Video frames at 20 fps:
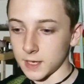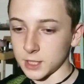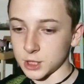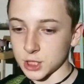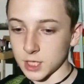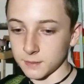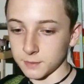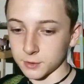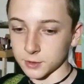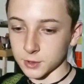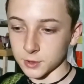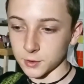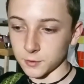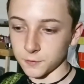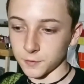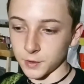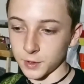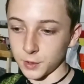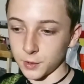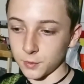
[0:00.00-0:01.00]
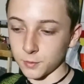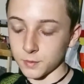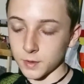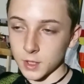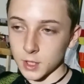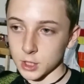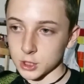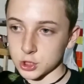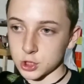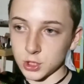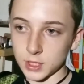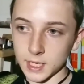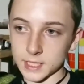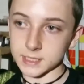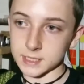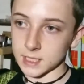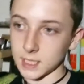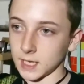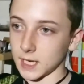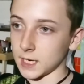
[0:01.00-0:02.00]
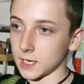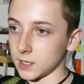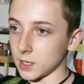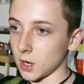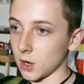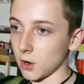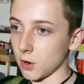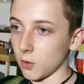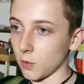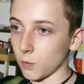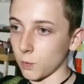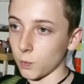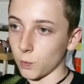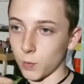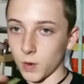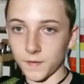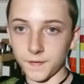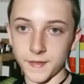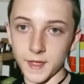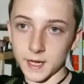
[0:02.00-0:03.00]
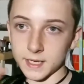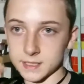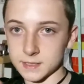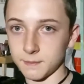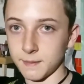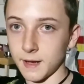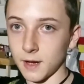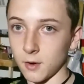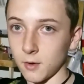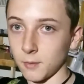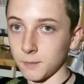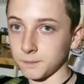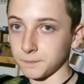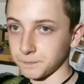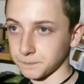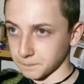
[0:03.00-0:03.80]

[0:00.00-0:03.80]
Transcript: EJM crew for you so you guys can kind of know what that is about.